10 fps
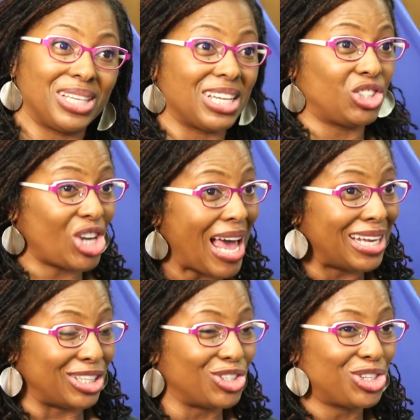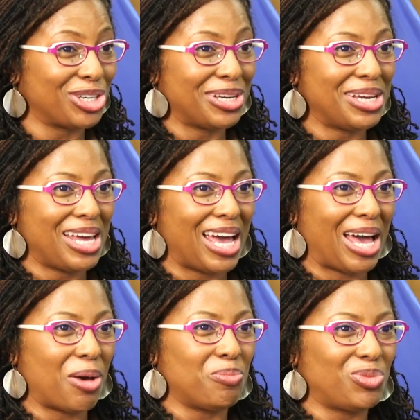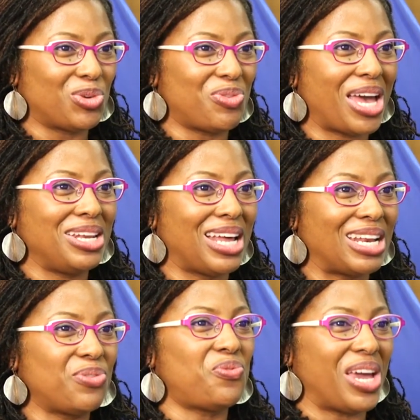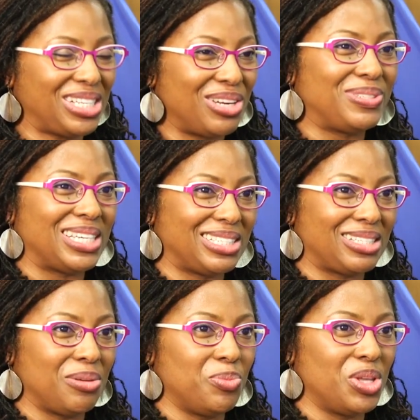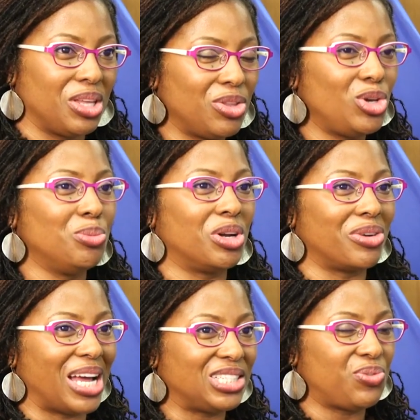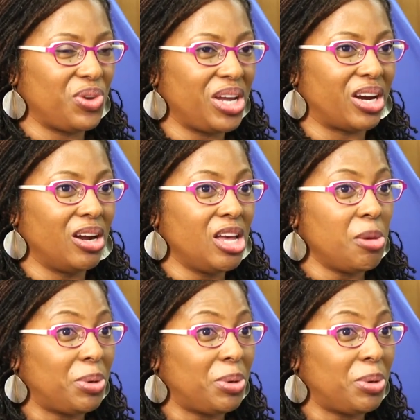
It's a challenge to find an effective system within the human rights sphere,